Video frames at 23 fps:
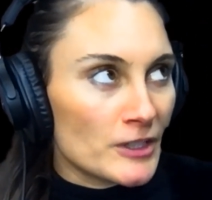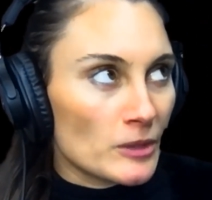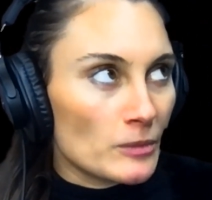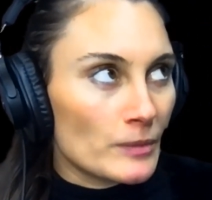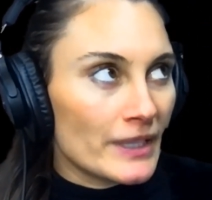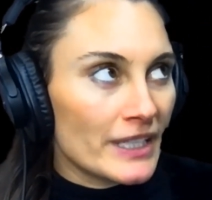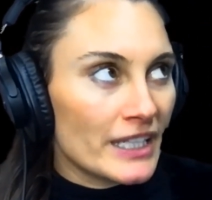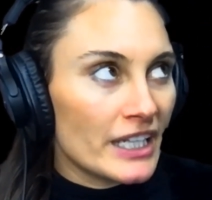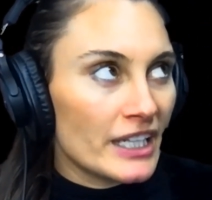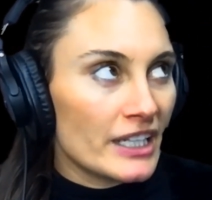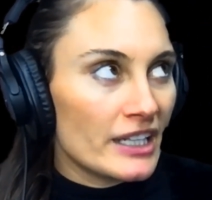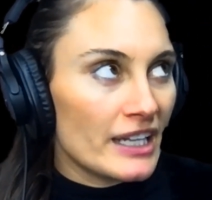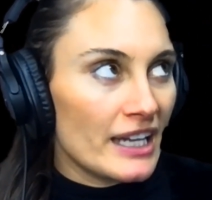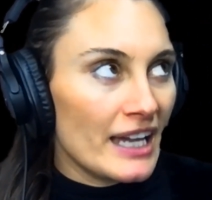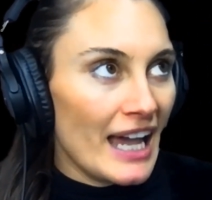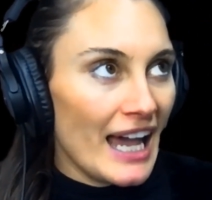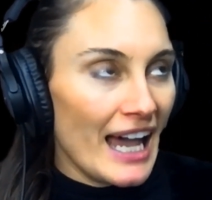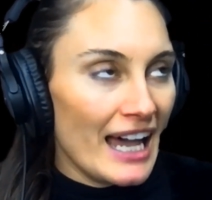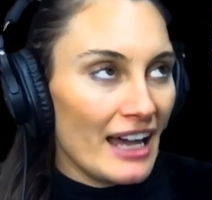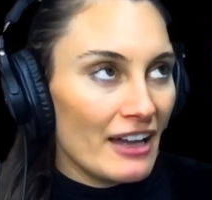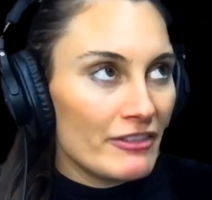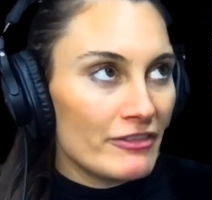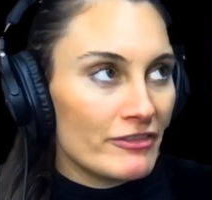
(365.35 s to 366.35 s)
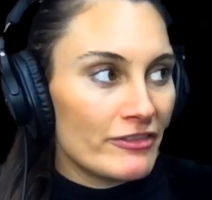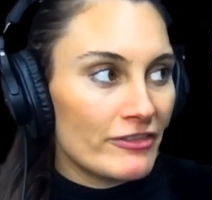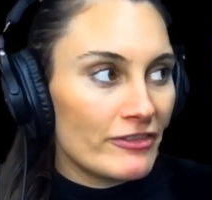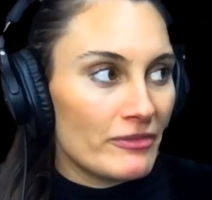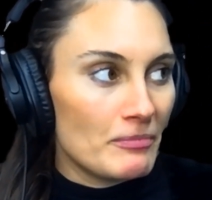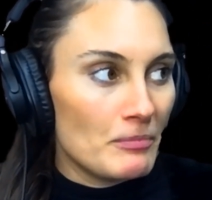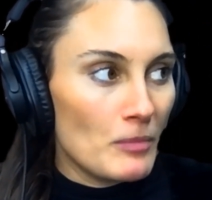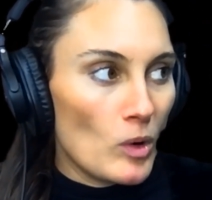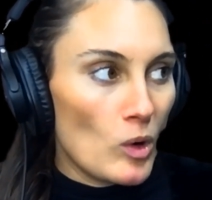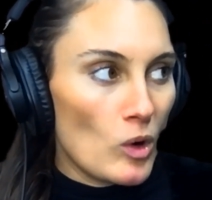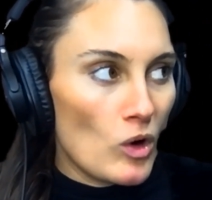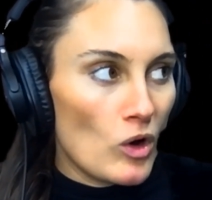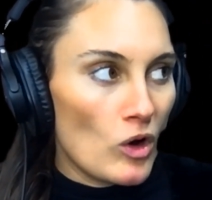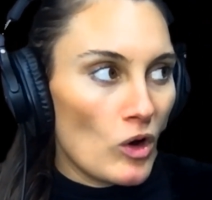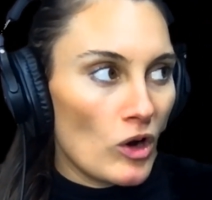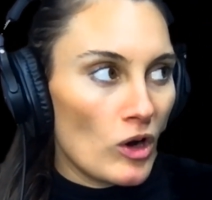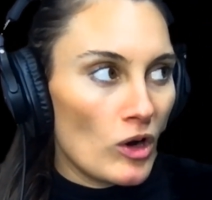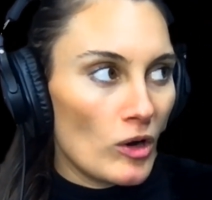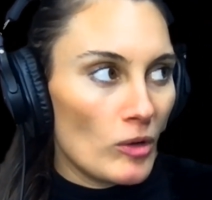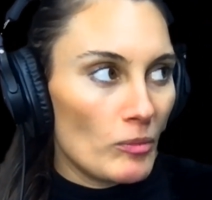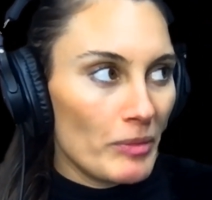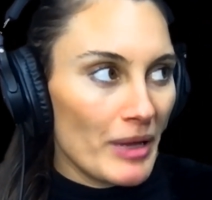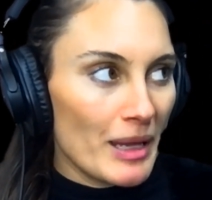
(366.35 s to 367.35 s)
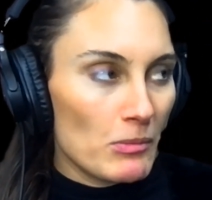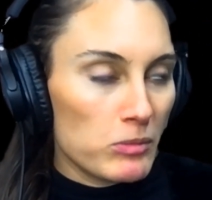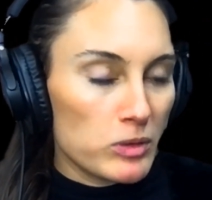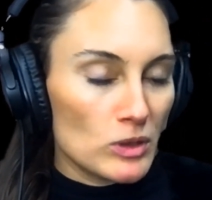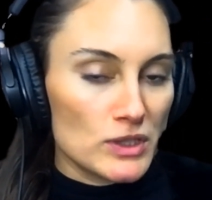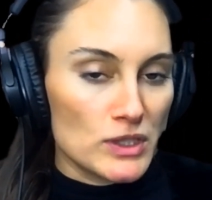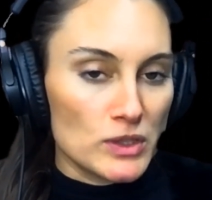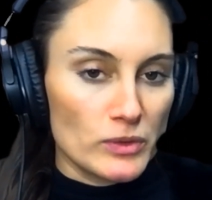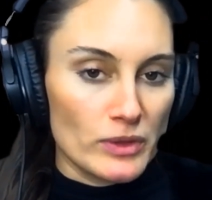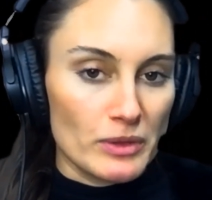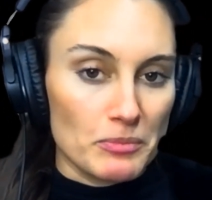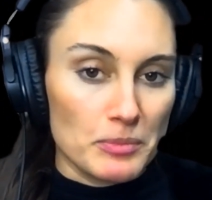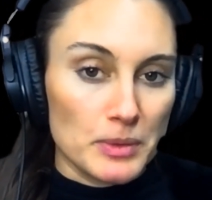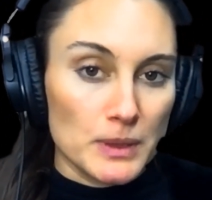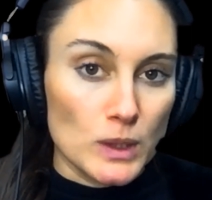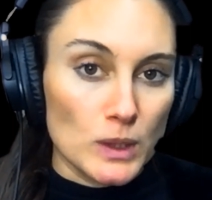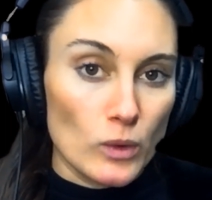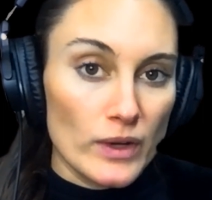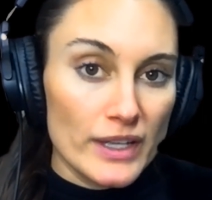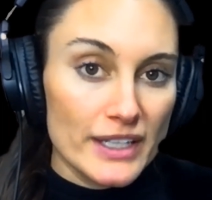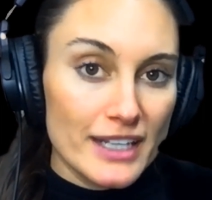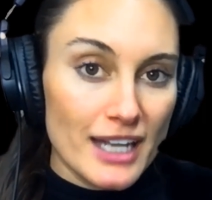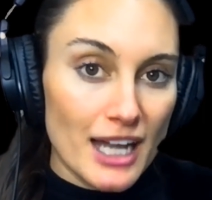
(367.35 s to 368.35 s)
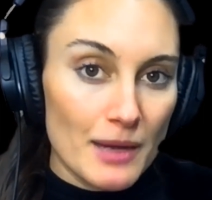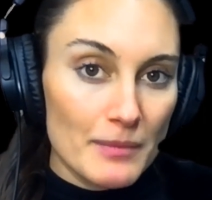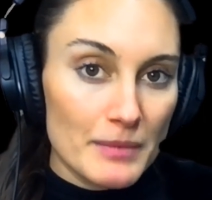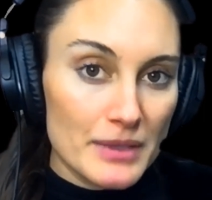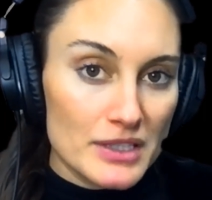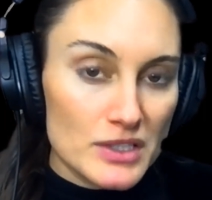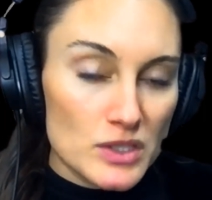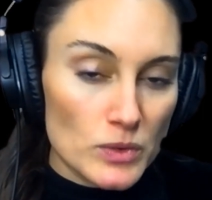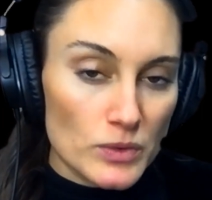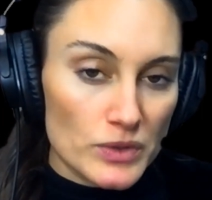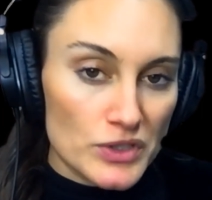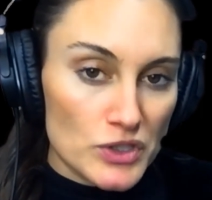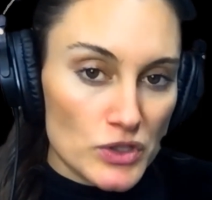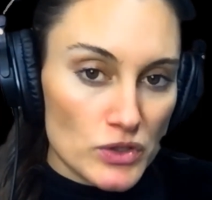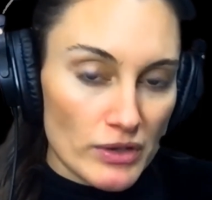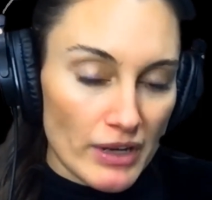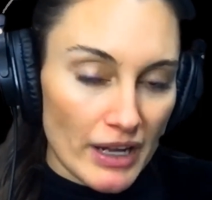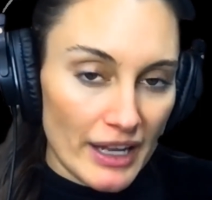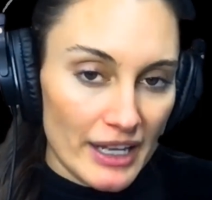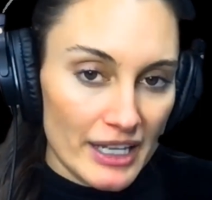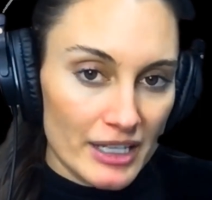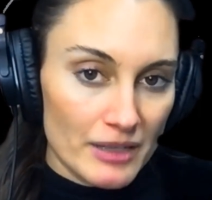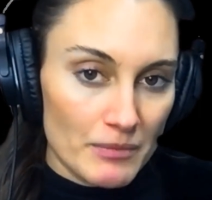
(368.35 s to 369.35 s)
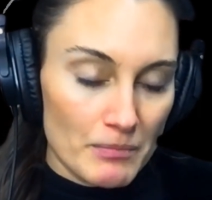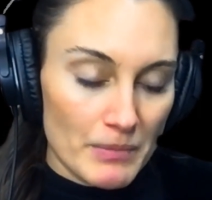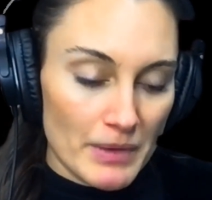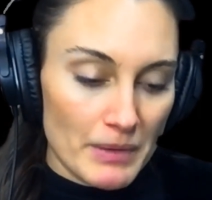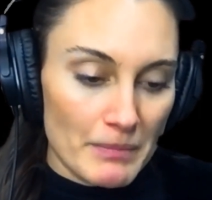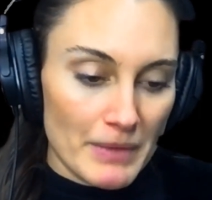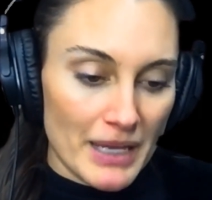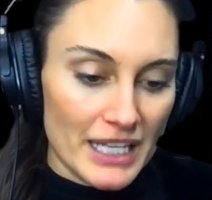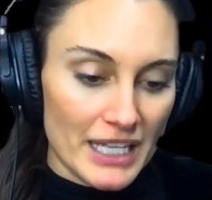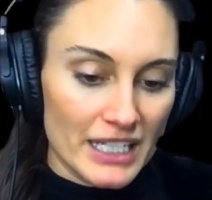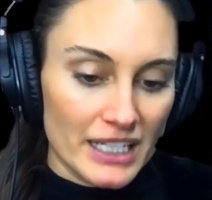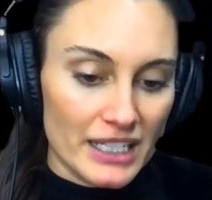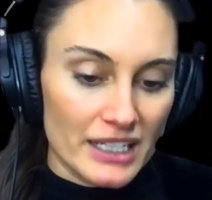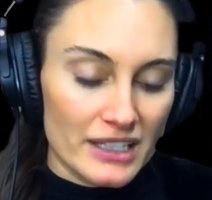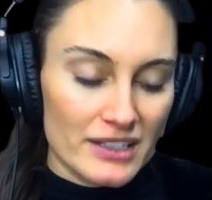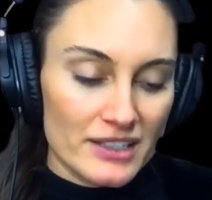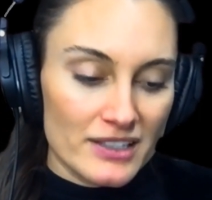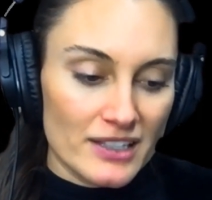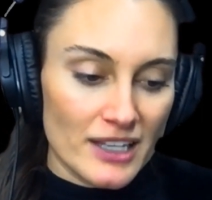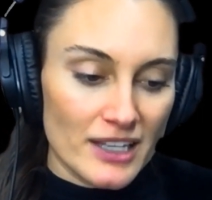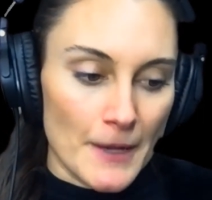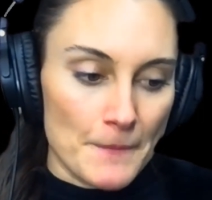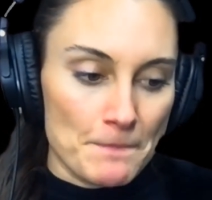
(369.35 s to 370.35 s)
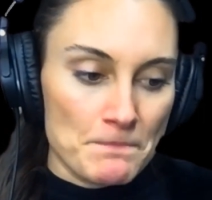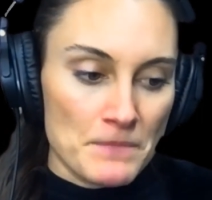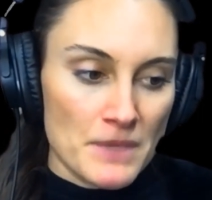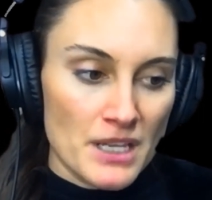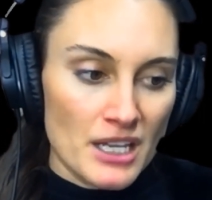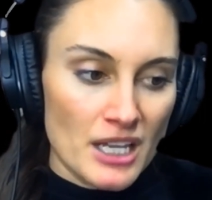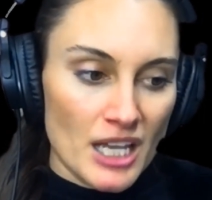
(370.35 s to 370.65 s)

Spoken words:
Are we going to have more people to employ coming to Australia, meaning it's a